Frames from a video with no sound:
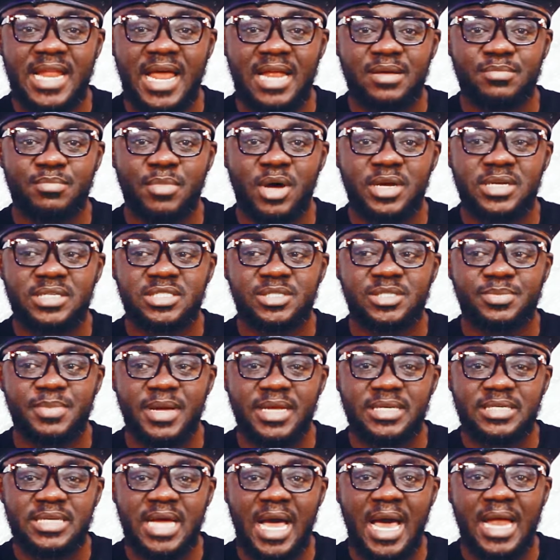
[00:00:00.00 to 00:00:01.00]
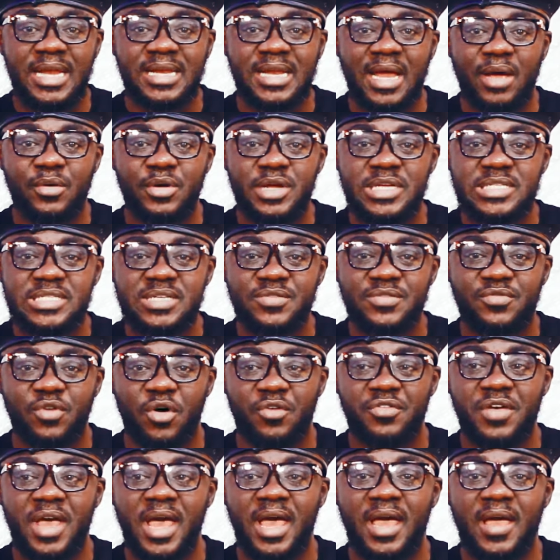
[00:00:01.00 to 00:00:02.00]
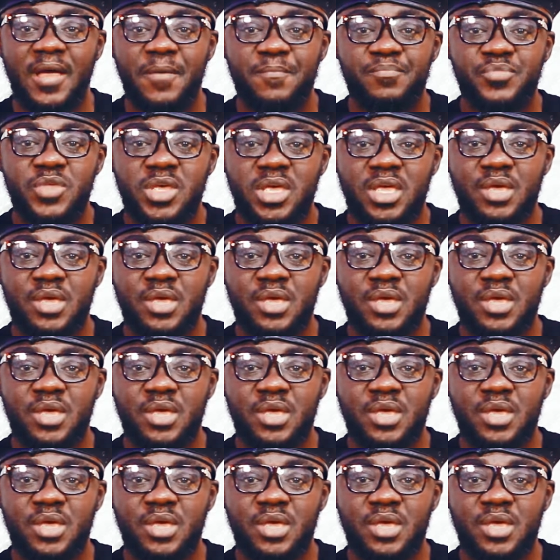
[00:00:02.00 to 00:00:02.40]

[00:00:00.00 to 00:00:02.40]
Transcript: admonishment and narrative of her,